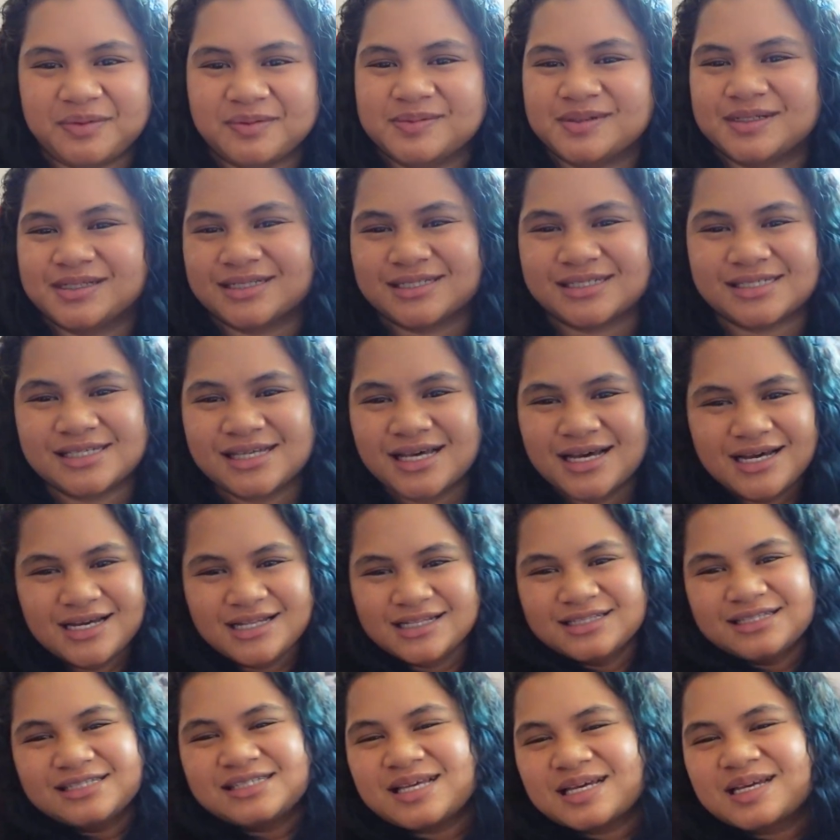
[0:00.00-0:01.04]
because
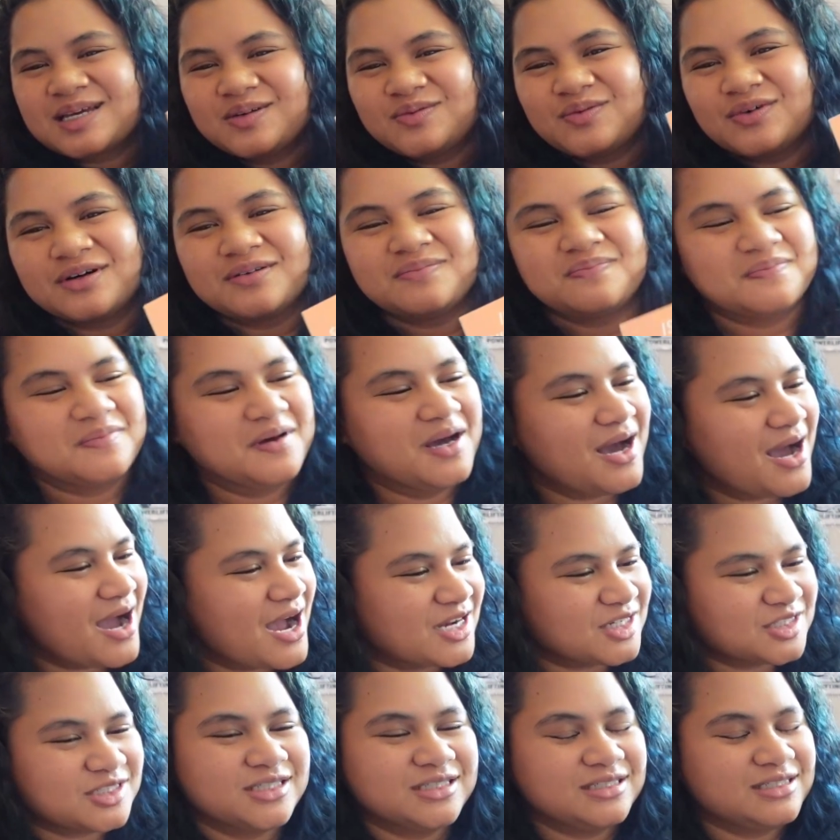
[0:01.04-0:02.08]
the second one
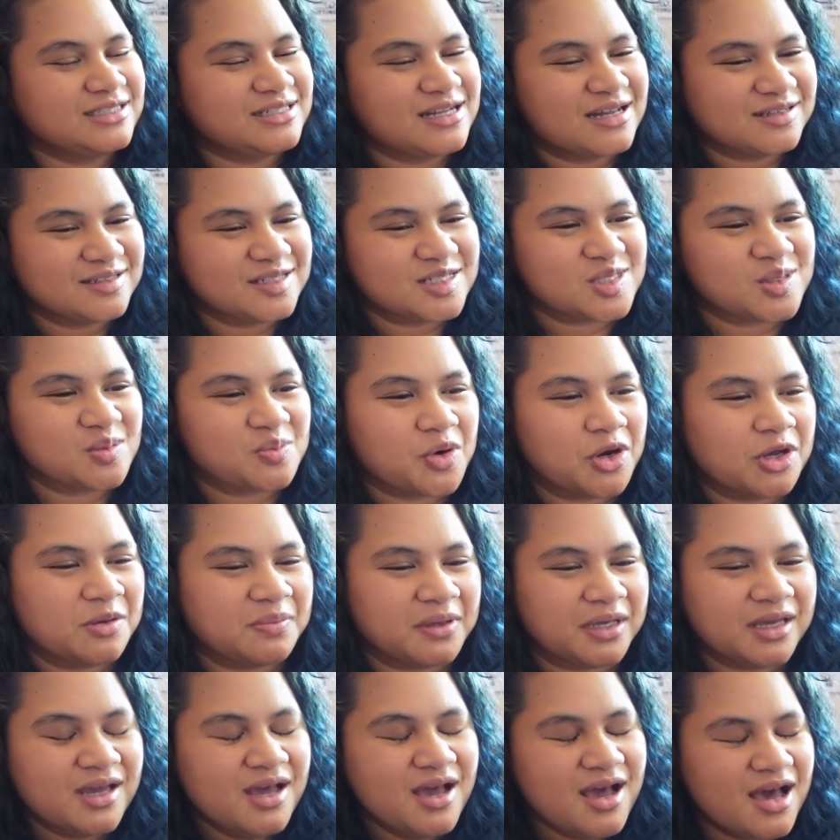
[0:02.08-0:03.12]
actually did not disappoint
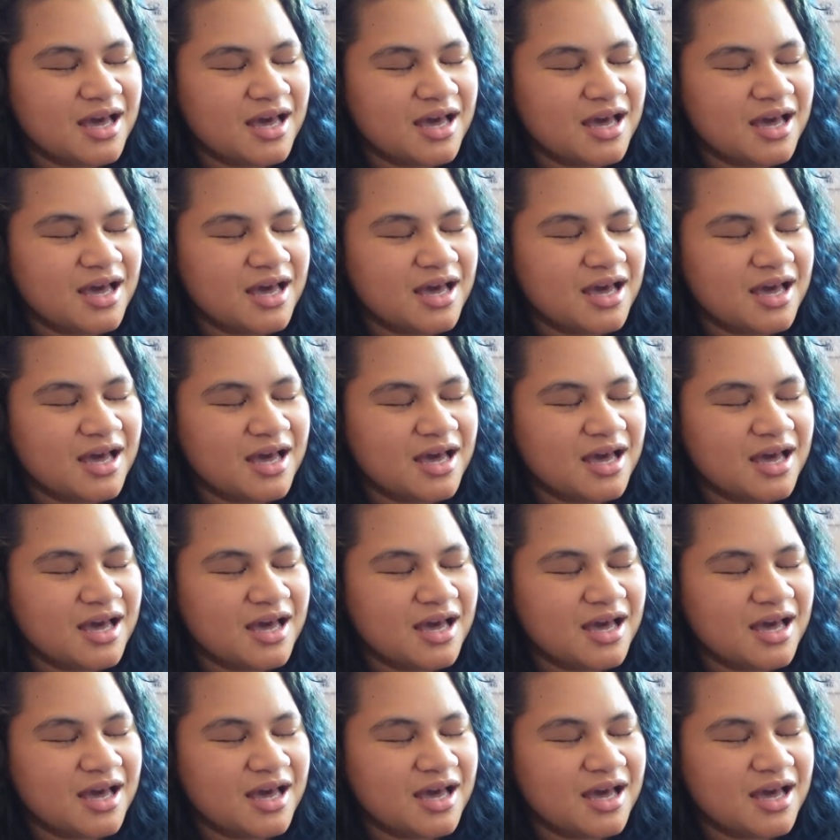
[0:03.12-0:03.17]
me.